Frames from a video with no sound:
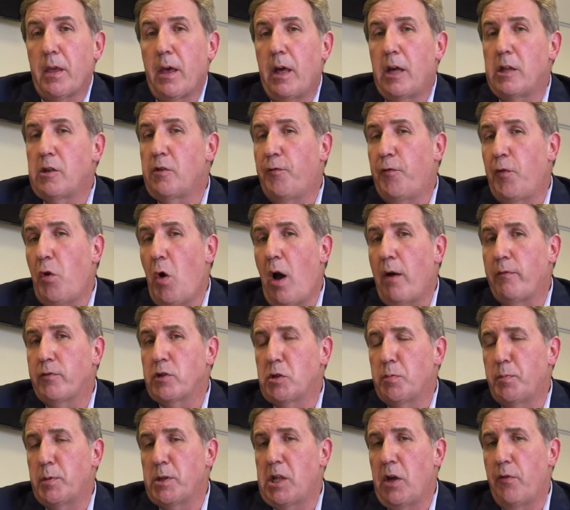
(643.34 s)
There's a few other
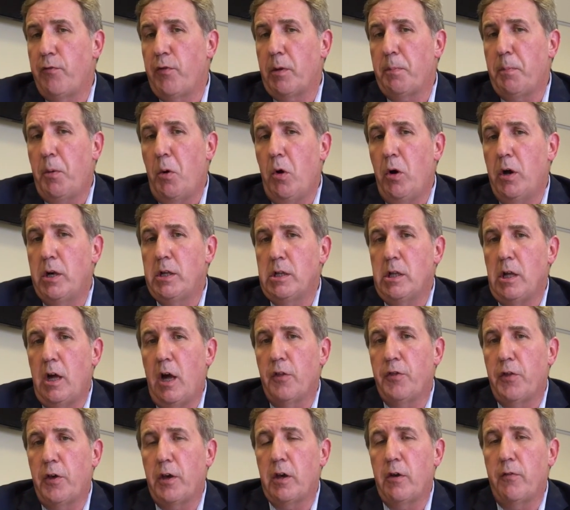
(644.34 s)
specific points.
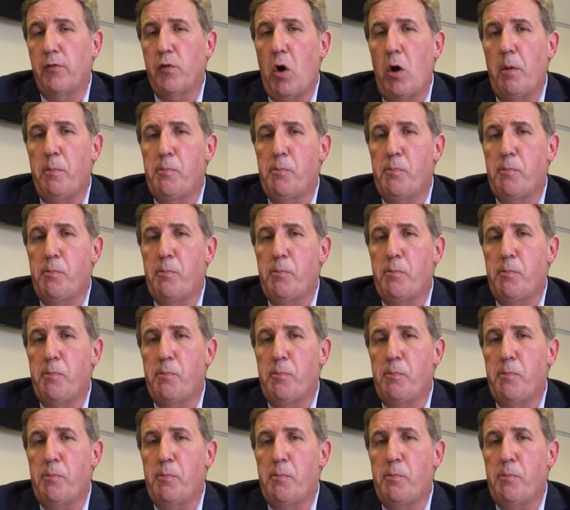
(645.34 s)
I think you've got